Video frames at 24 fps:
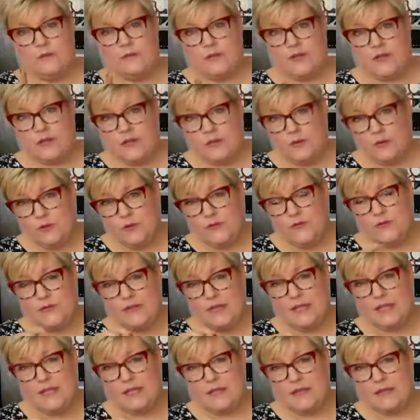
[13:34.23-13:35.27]
The dual
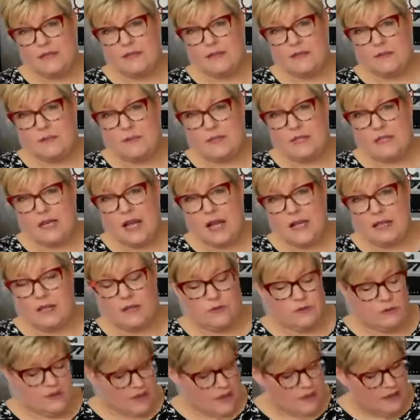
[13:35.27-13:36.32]
feed system is not
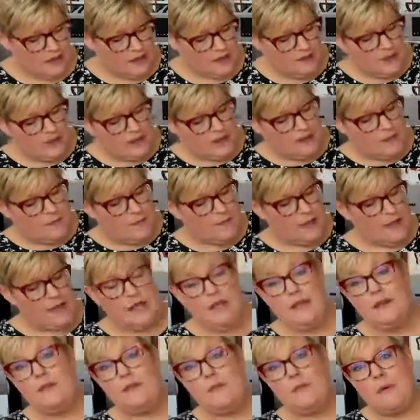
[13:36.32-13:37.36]
unique.
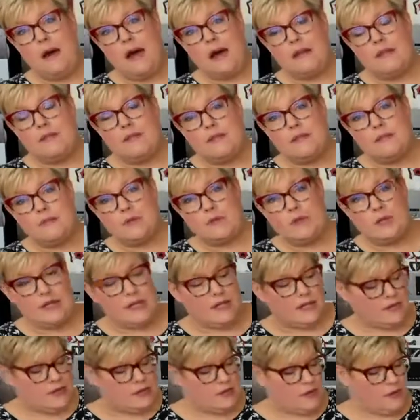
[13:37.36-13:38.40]
Many of the models in
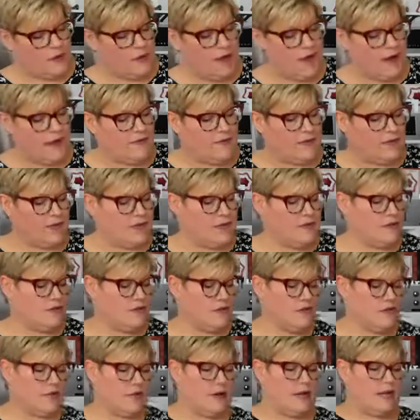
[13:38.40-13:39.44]
BERNINA do have an
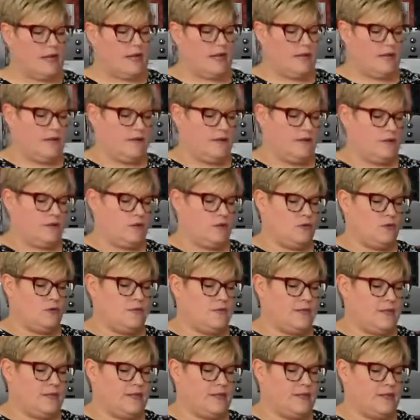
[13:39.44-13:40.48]
integrated dual
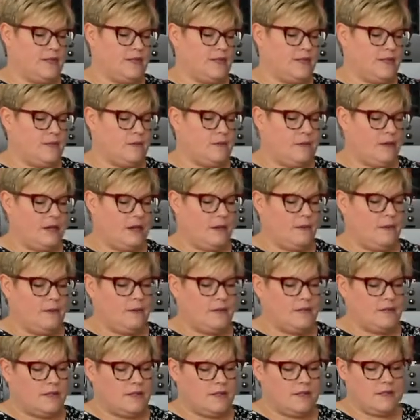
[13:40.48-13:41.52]
feed system, and I'm
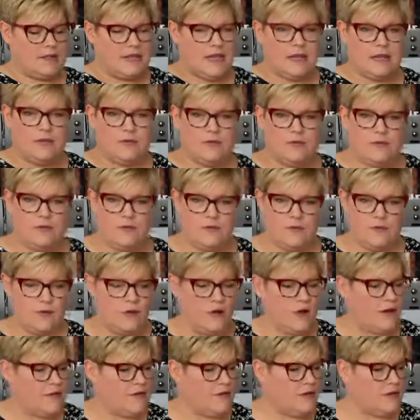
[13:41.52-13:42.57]
going to just take the foot
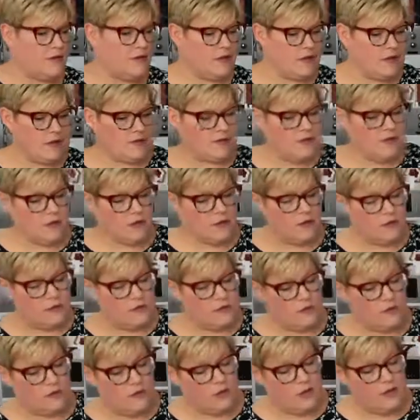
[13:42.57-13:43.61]
off here and give you a
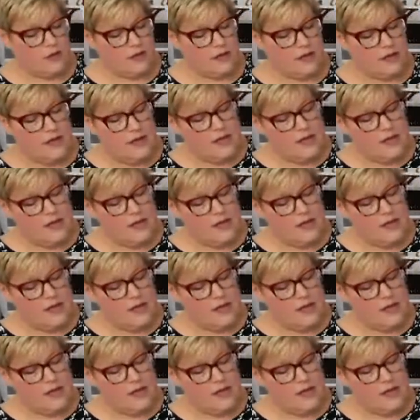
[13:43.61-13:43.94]
closer look.